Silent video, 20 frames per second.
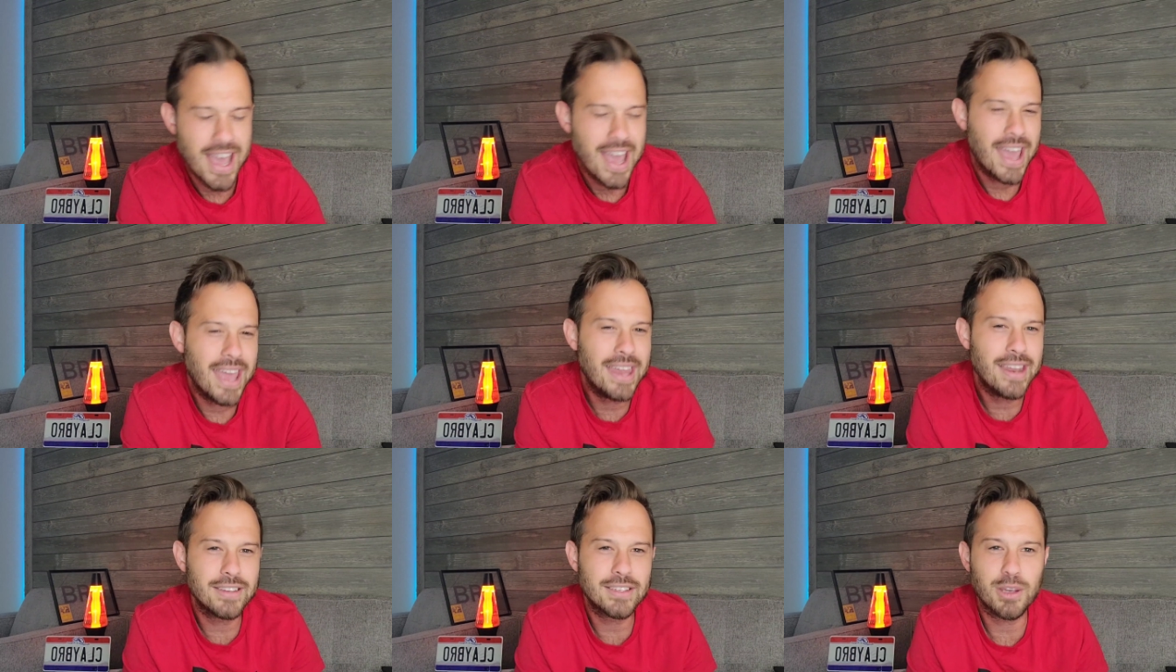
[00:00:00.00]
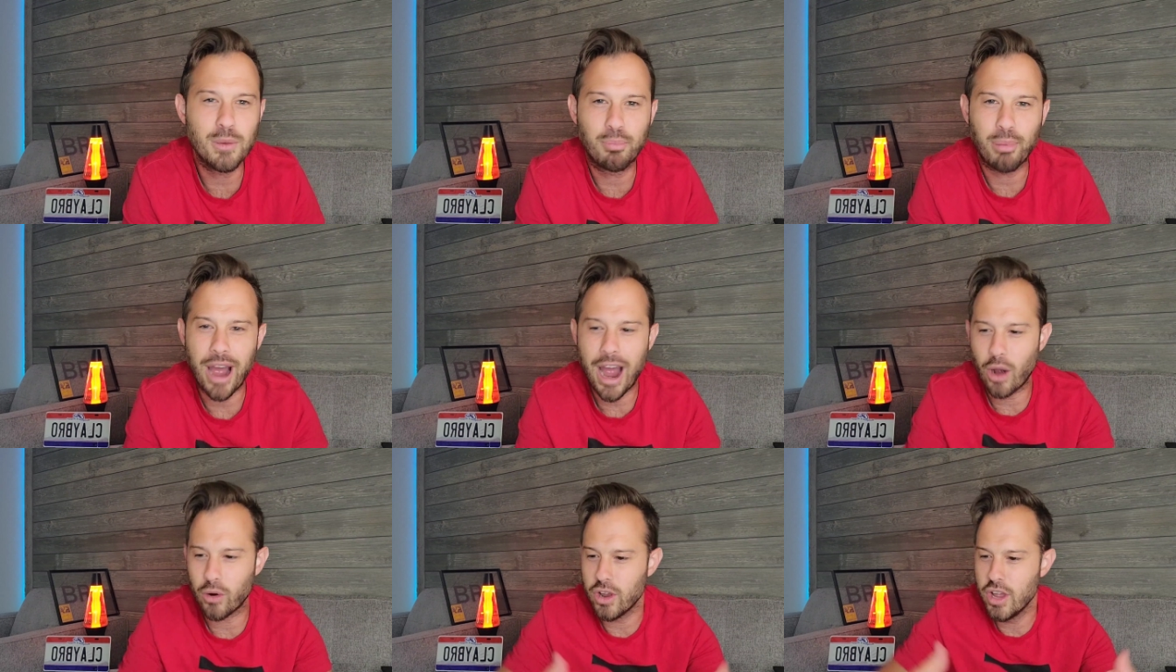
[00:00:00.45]
It is
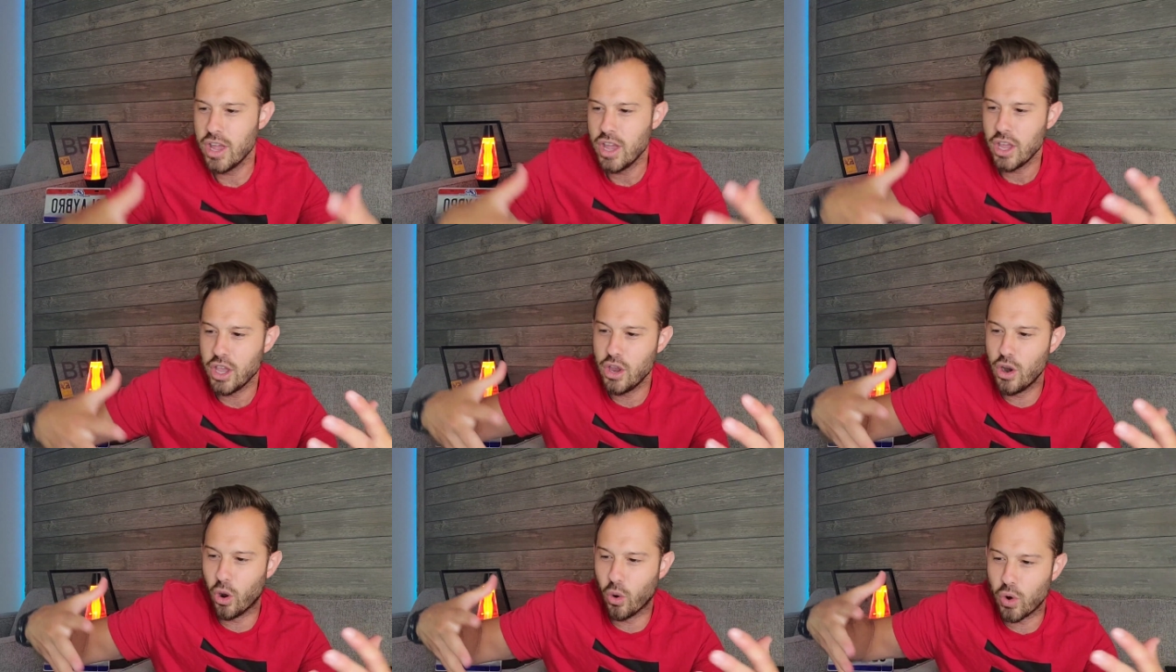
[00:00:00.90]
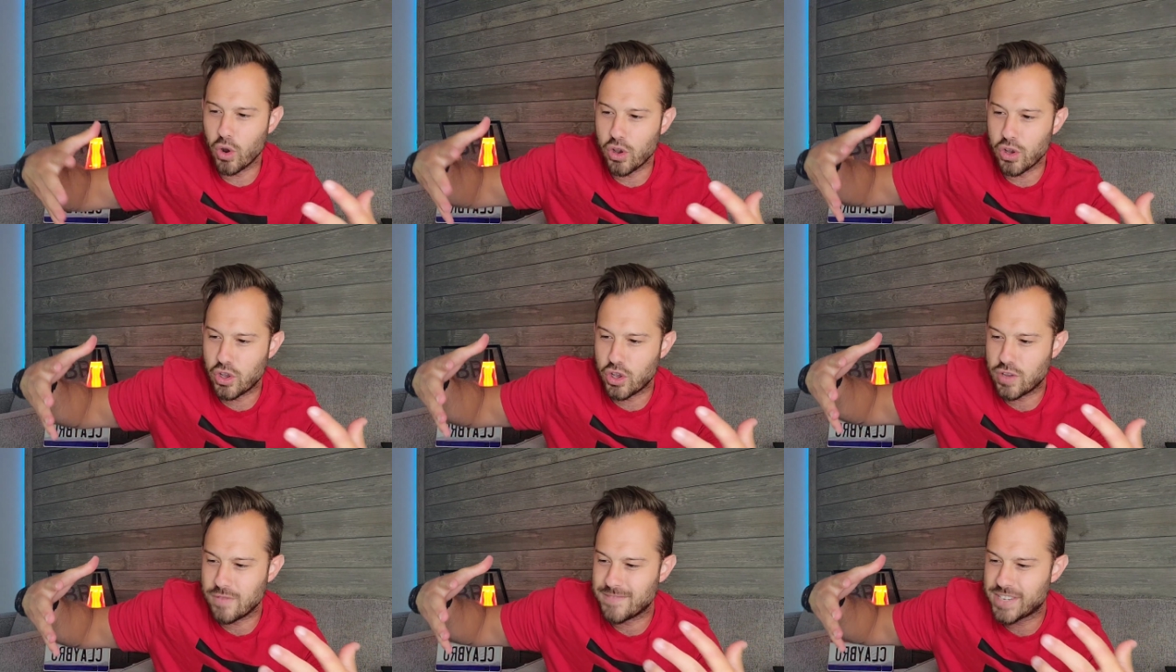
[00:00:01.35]
about, you know,
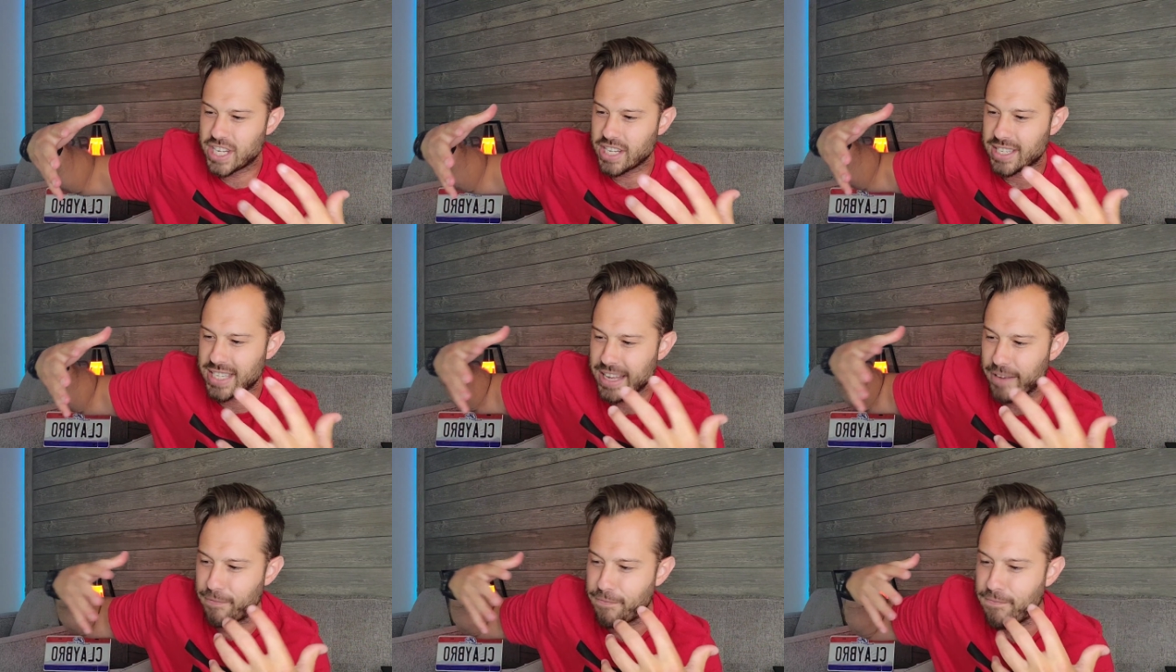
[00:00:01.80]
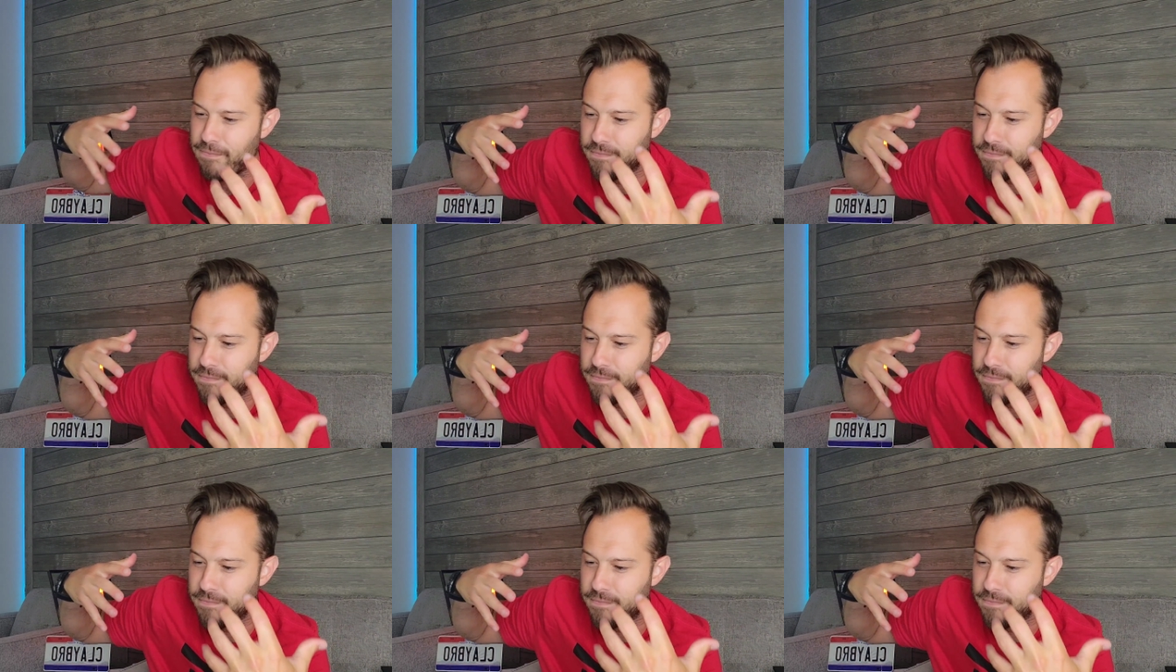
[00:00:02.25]
just